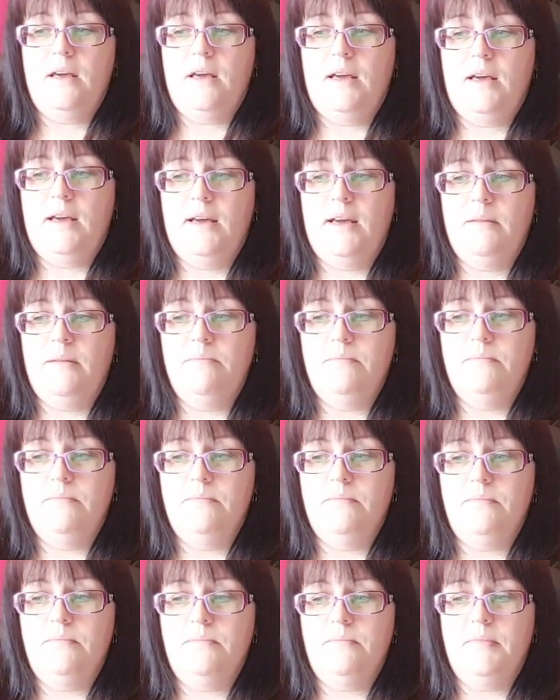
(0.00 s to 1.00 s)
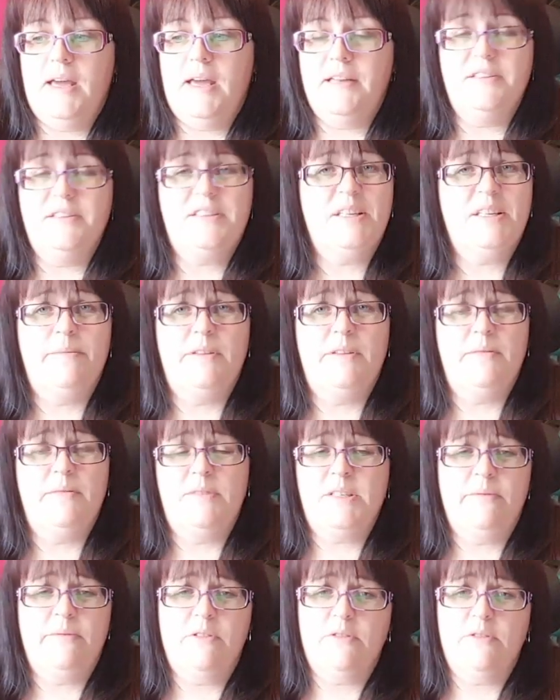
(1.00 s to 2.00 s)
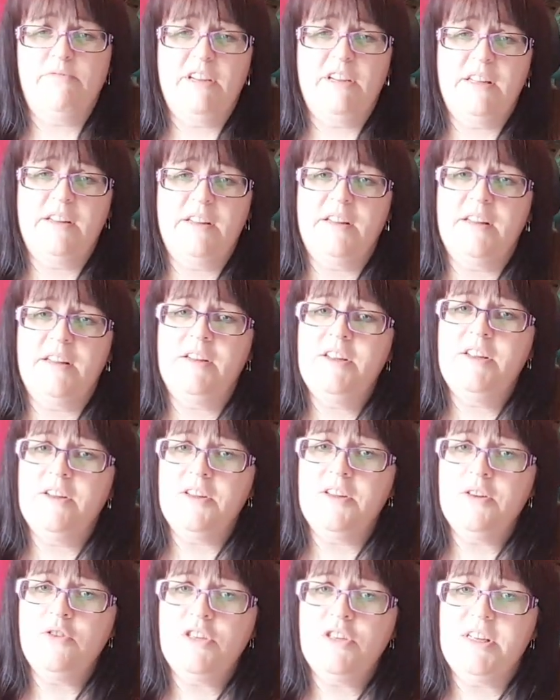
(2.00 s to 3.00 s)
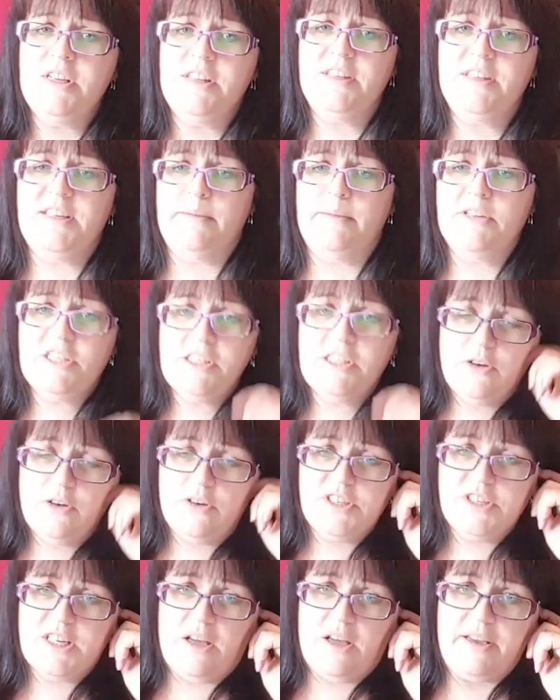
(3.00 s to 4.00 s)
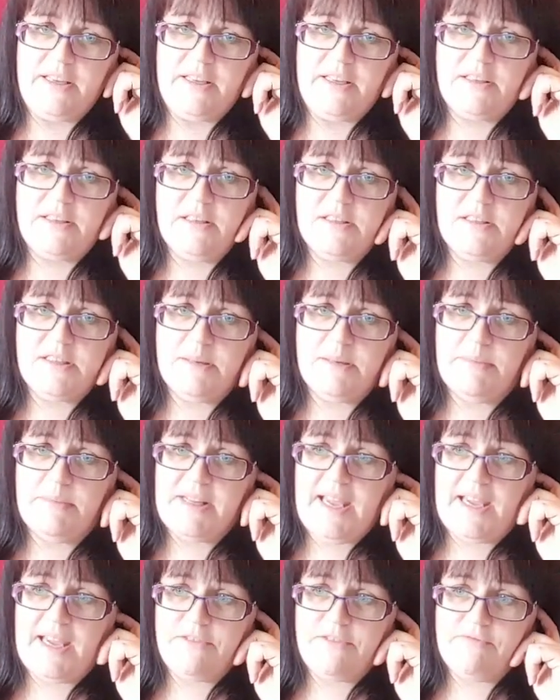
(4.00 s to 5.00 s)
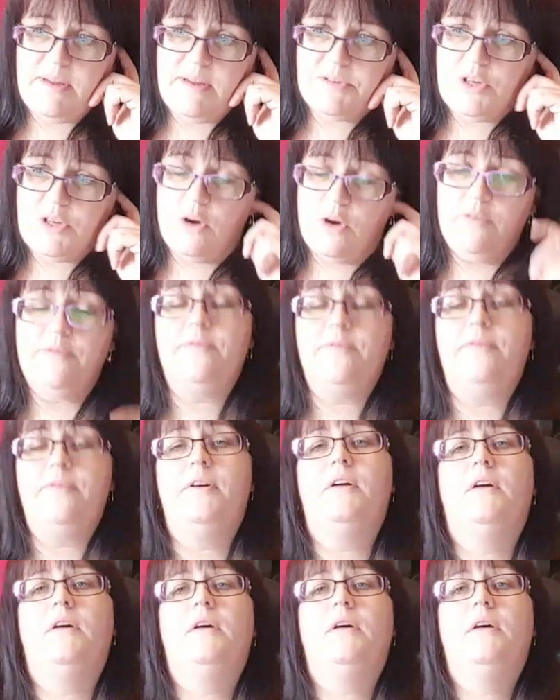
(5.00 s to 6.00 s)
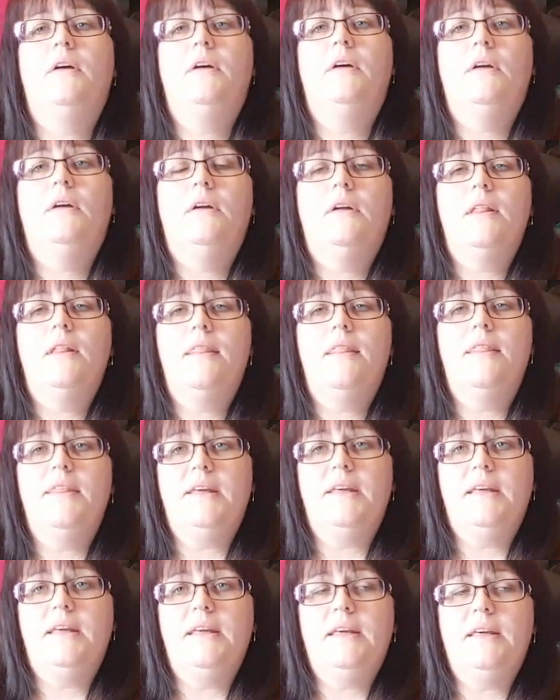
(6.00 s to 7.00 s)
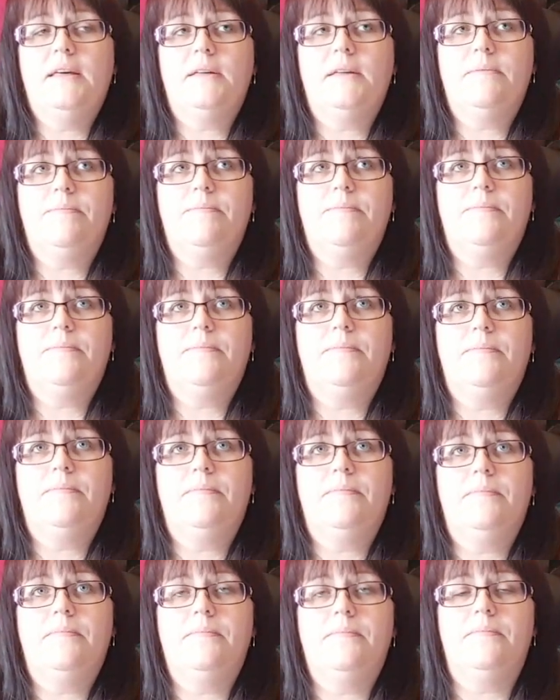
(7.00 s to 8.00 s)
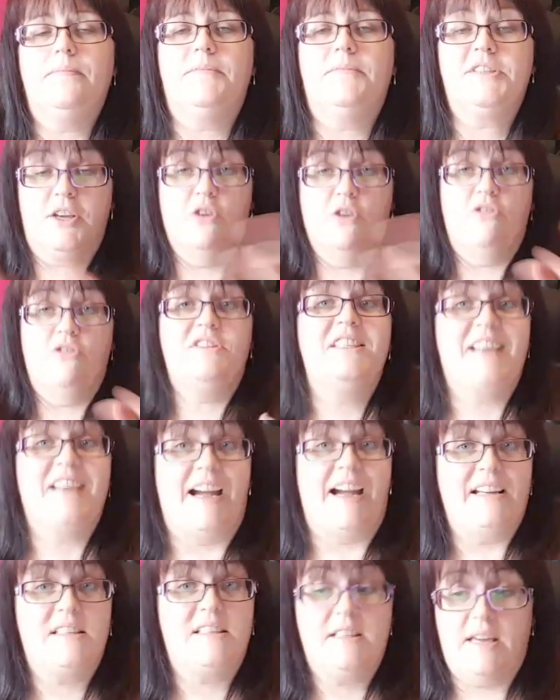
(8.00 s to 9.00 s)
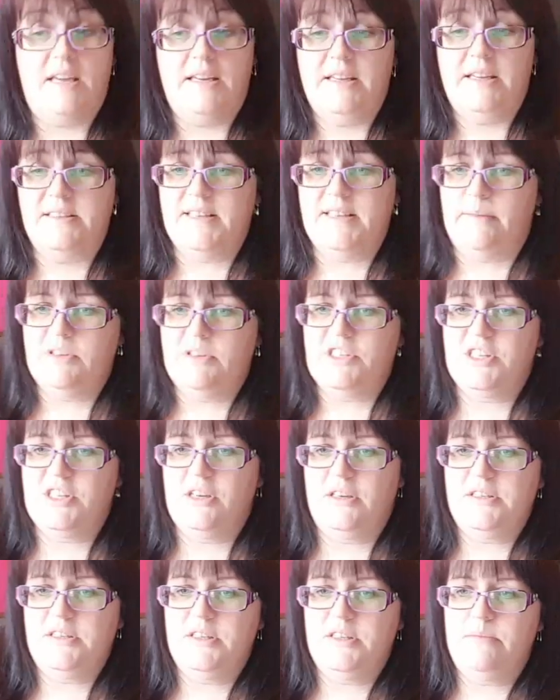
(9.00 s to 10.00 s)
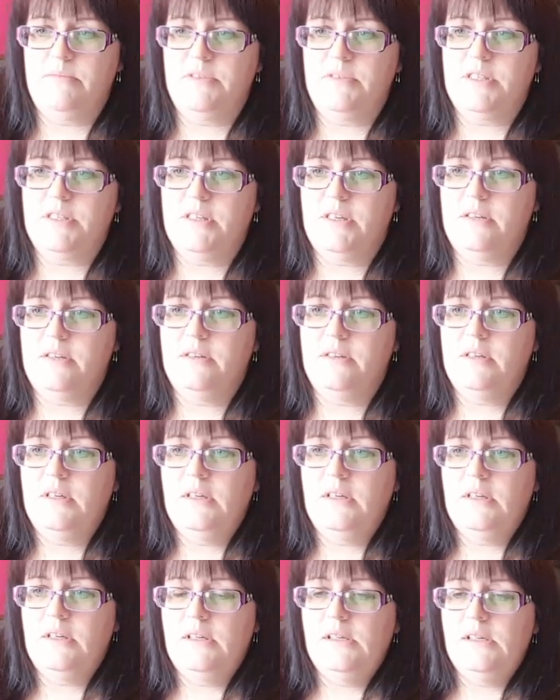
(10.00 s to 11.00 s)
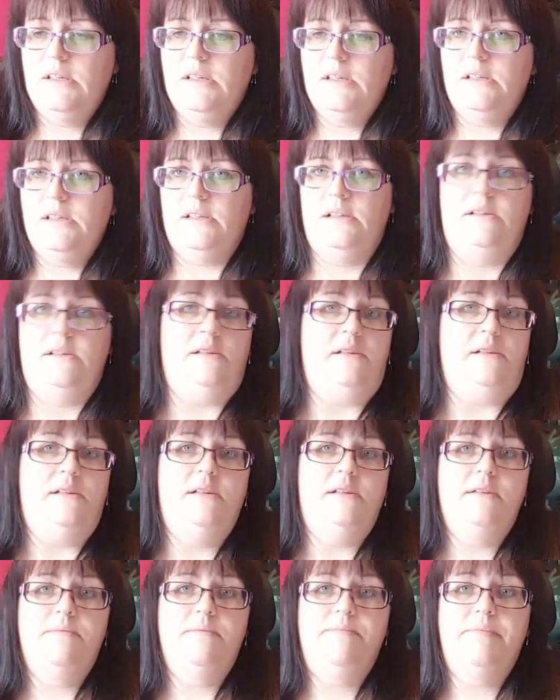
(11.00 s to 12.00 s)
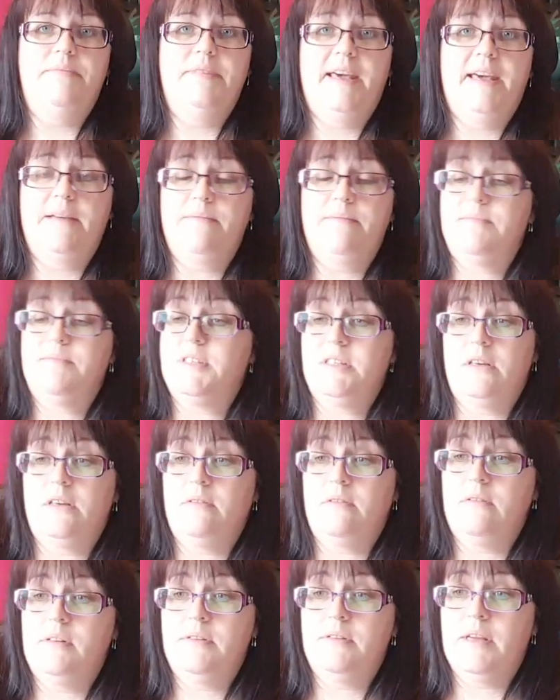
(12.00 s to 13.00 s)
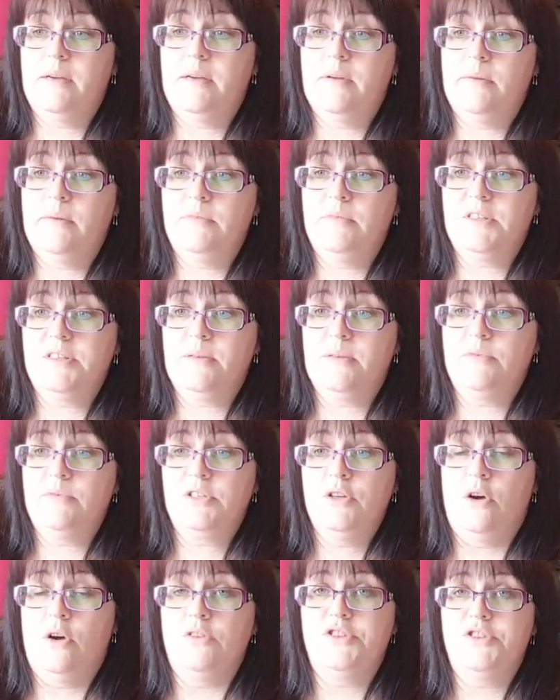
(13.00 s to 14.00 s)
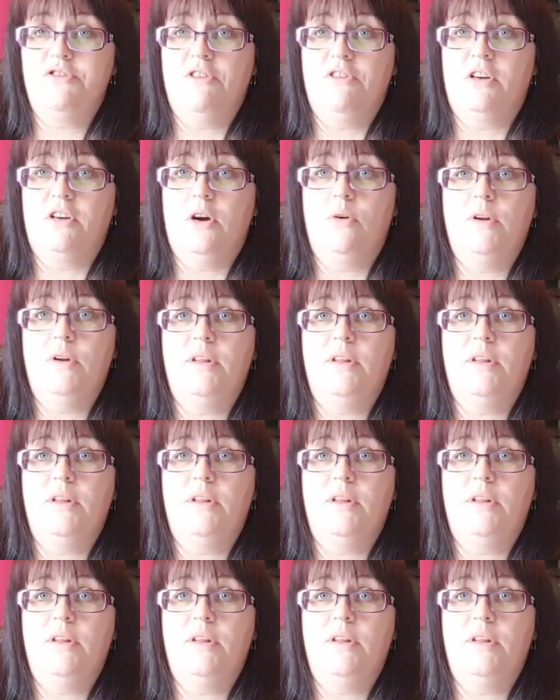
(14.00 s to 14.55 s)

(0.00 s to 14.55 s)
And some of them really, usually the damage looked like somebody had ripped off the security tags and had damaged the item. So, yeah, so it was a struggle.